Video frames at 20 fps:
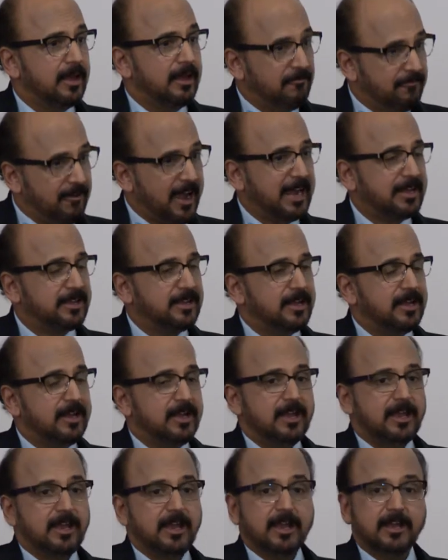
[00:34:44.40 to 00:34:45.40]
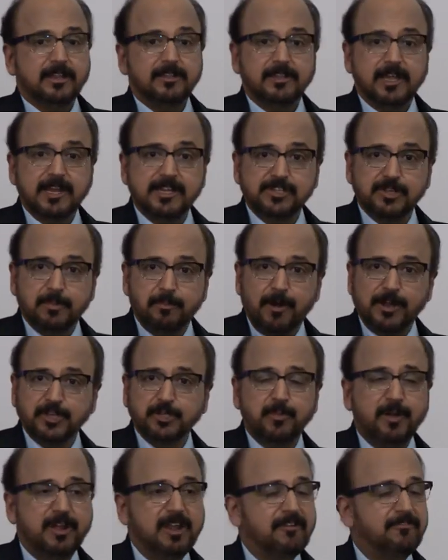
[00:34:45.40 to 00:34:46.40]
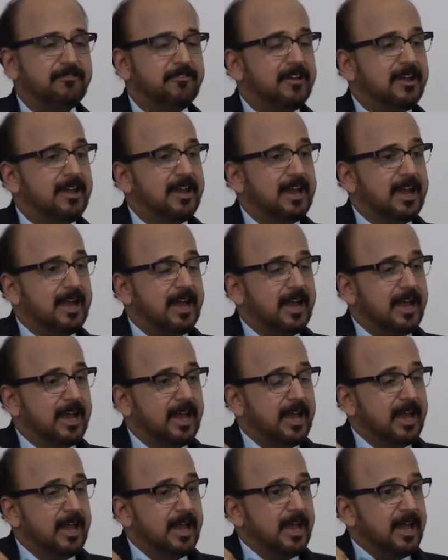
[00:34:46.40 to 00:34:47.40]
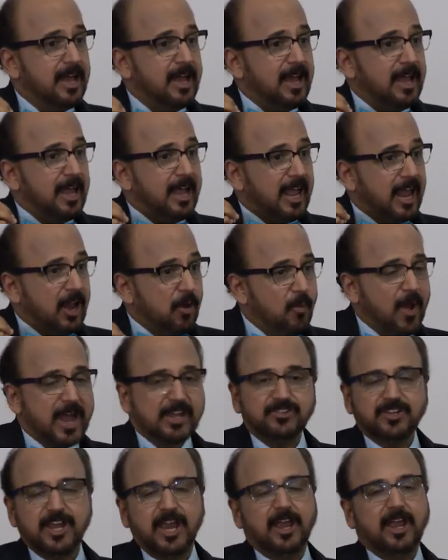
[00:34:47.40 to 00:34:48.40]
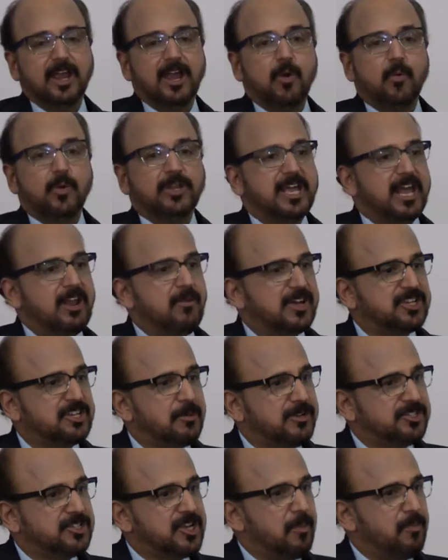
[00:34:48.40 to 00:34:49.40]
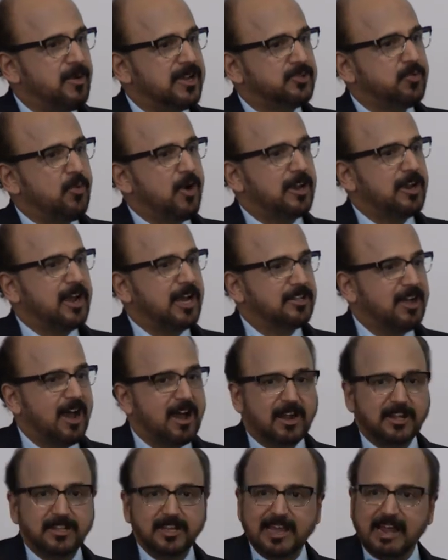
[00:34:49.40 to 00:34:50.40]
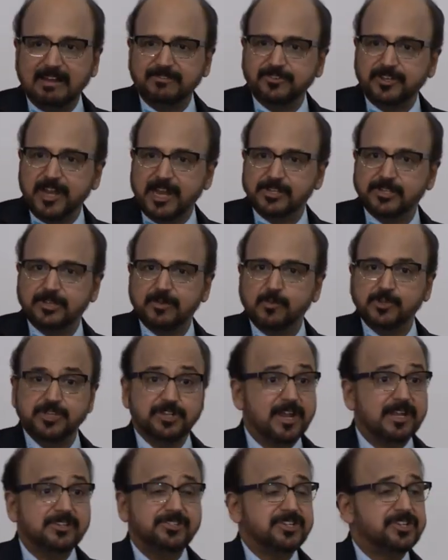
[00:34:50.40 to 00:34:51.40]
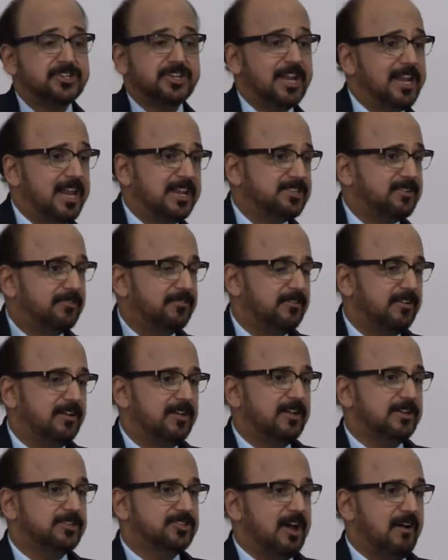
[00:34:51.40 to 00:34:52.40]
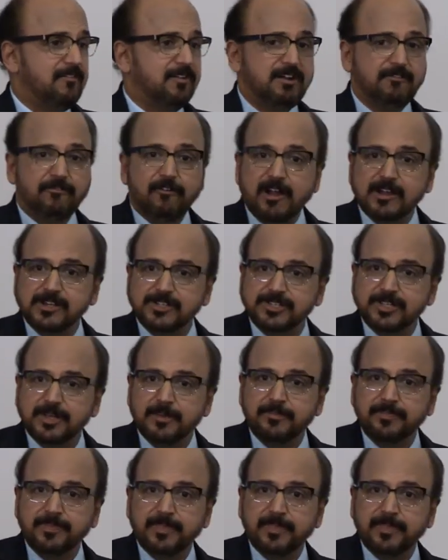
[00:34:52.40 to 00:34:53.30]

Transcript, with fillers: In fact, there is a possibility of investing with the investable surplus what Qatar or the Gulf states, which runs in trillions of sovereign funds,